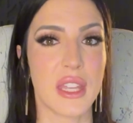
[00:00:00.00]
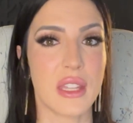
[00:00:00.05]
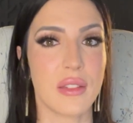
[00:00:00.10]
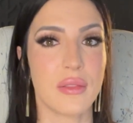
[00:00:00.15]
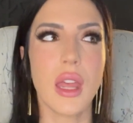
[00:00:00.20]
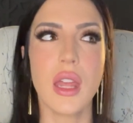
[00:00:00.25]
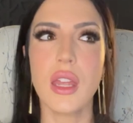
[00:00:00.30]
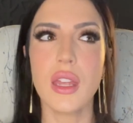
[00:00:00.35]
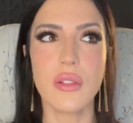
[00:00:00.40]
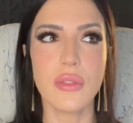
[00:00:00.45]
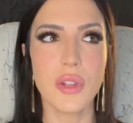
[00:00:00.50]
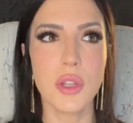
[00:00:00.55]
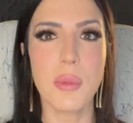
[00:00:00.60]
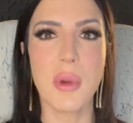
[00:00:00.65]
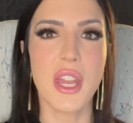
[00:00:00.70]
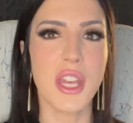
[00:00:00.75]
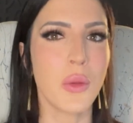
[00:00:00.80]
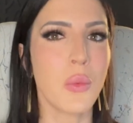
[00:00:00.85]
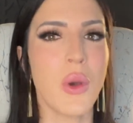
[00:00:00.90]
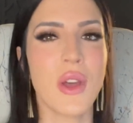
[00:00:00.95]

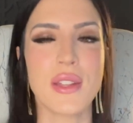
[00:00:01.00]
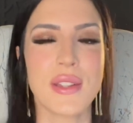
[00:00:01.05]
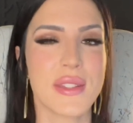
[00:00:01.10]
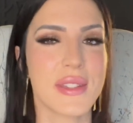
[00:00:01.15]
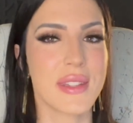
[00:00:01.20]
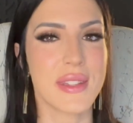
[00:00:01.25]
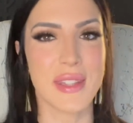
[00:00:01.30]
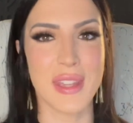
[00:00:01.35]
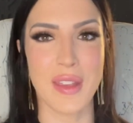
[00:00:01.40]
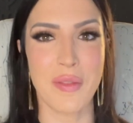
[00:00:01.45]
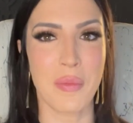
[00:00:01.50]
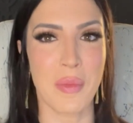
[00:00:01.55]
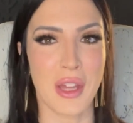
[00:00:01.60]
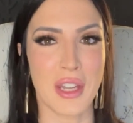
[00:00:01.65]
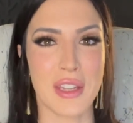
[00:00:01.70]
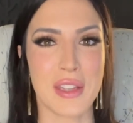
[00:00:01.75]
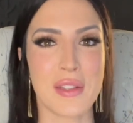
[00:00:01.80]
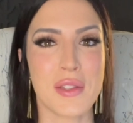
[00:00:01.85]
Everybody wants to save money.